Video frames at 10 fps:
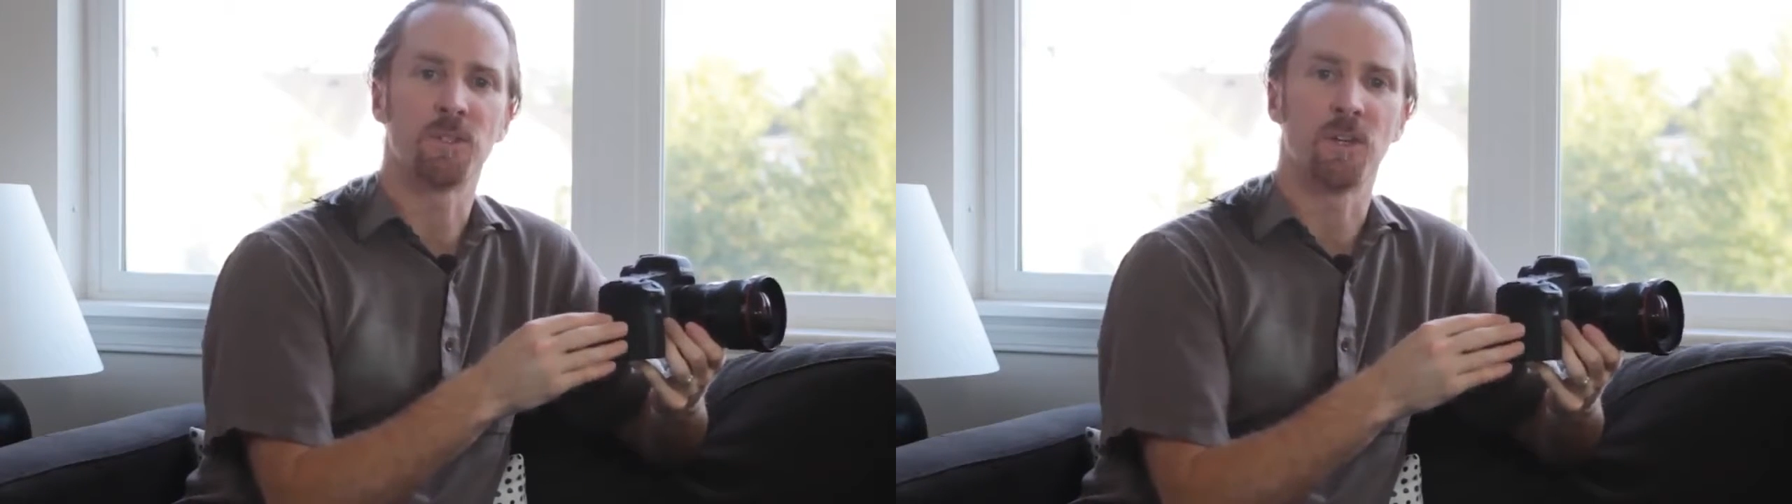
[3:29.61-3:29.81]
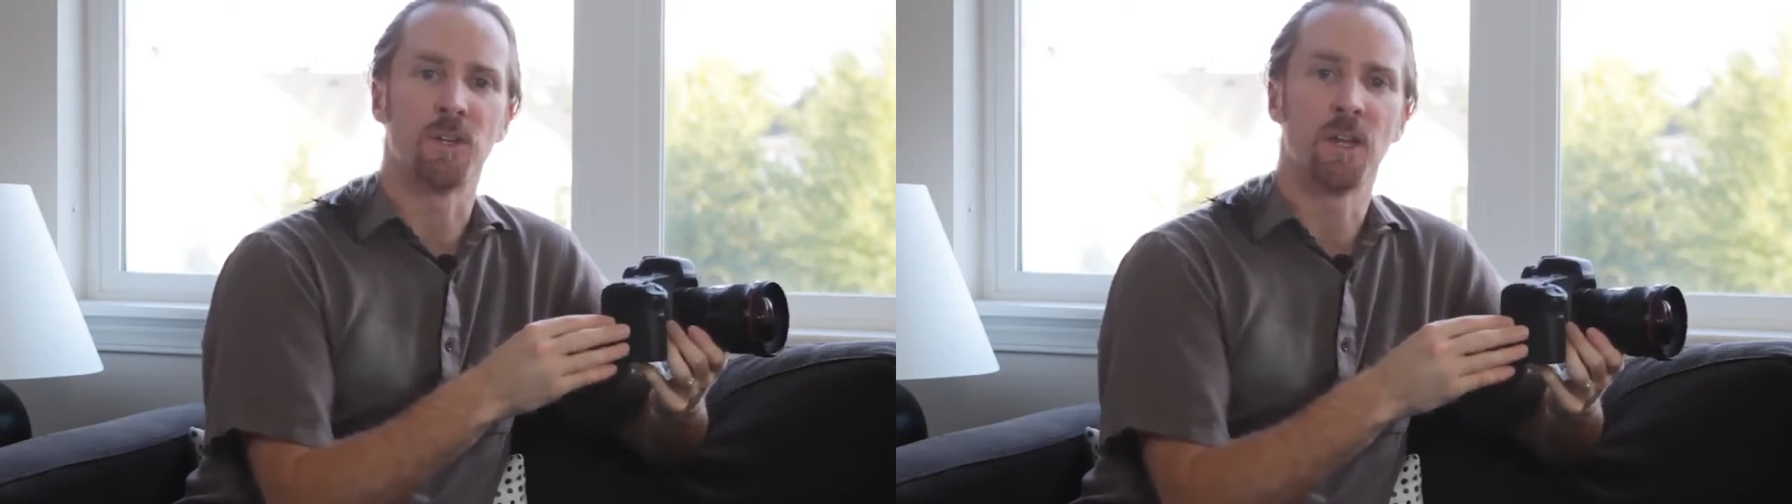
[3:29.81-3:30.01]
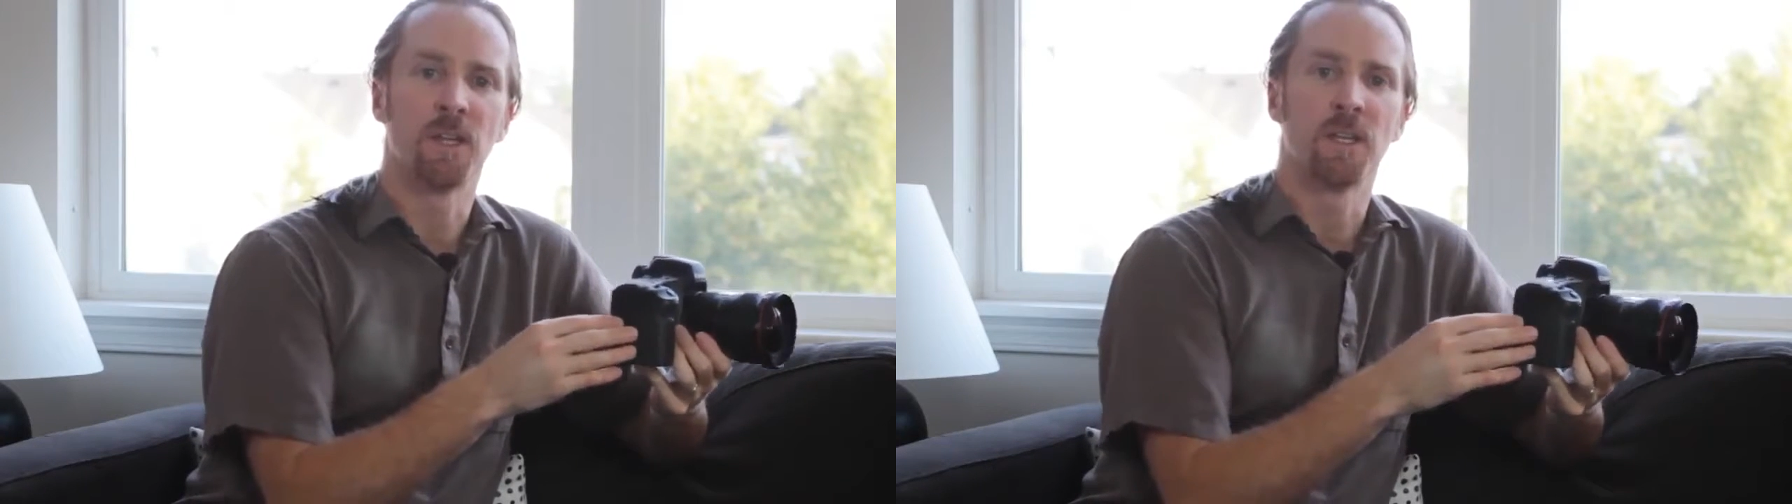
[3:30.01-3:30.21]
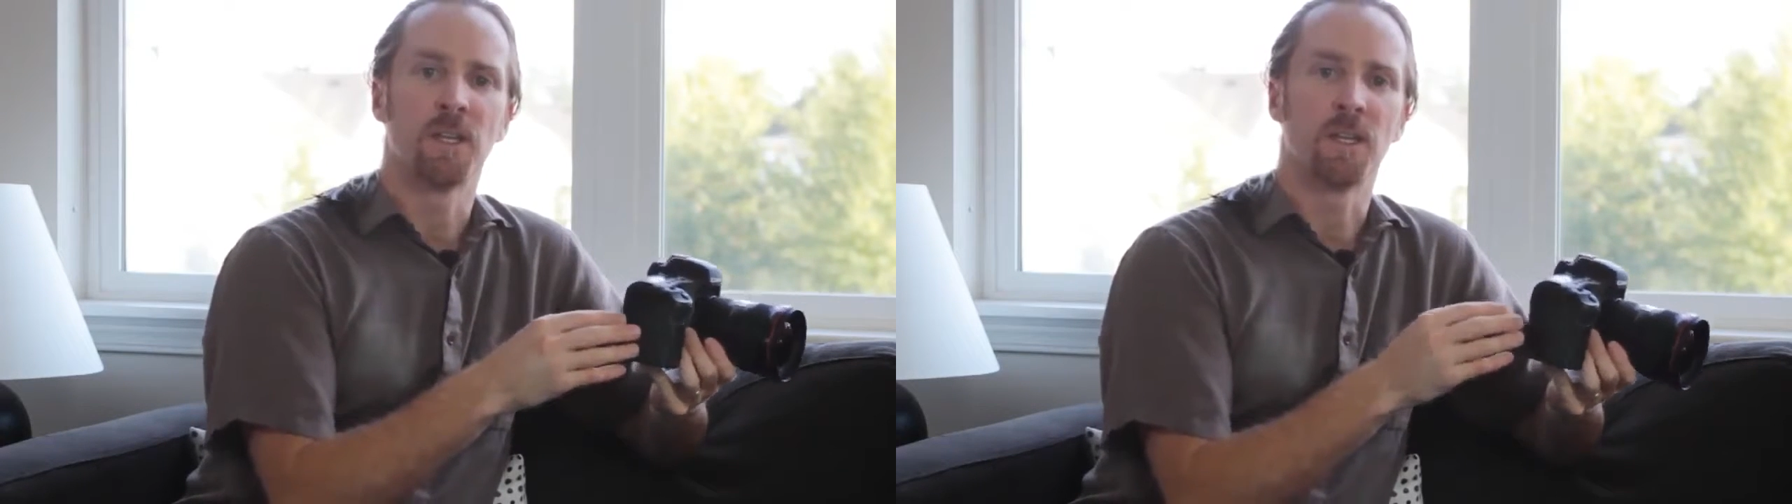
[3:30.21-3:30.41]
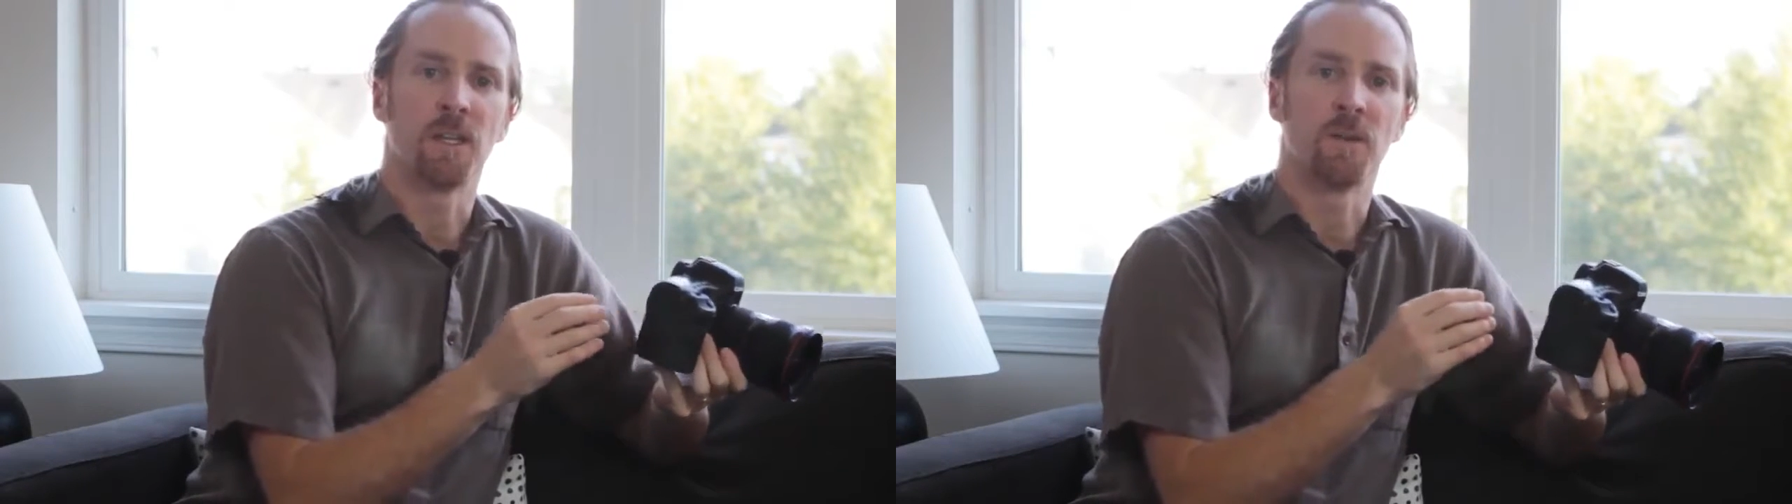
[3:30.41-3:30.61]
So
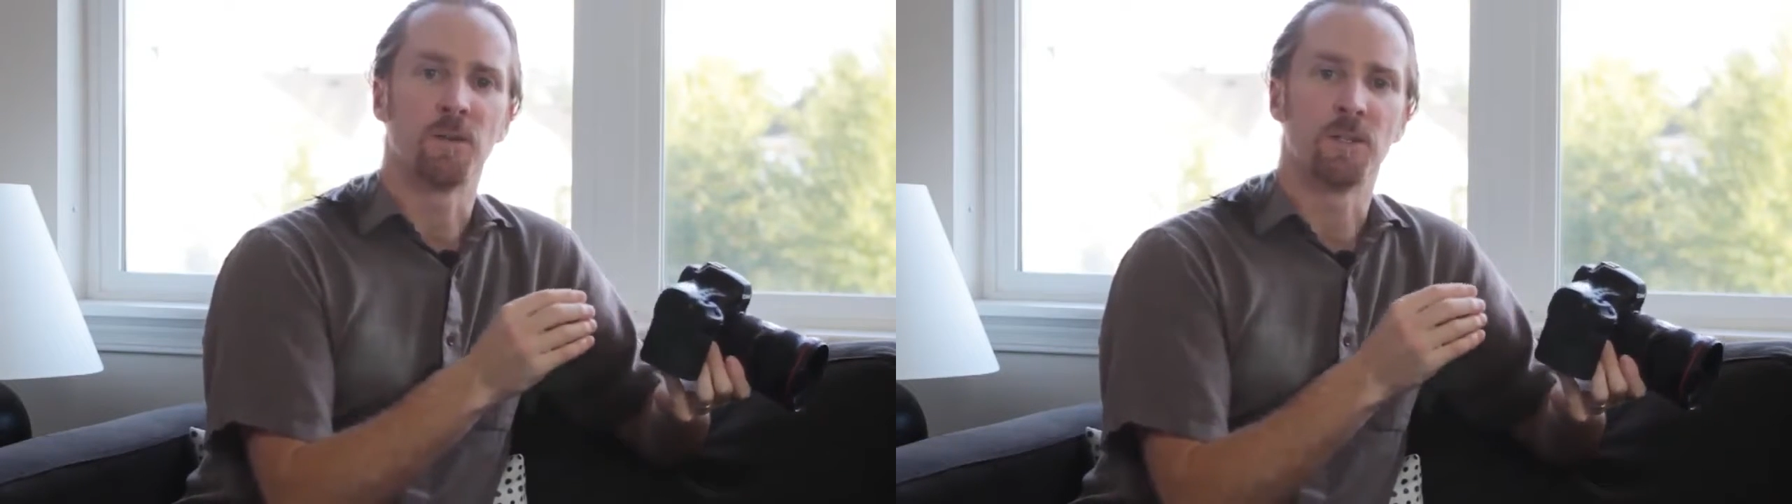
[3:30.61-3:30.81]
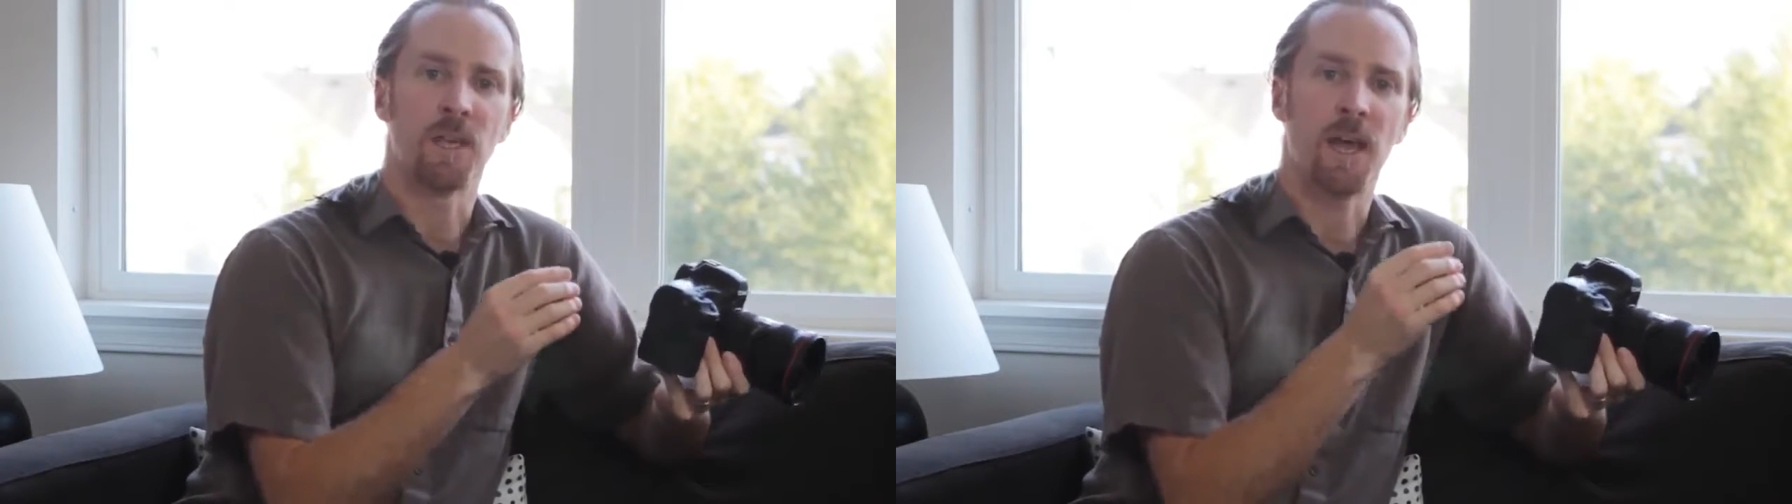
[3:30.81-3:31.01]
in other words,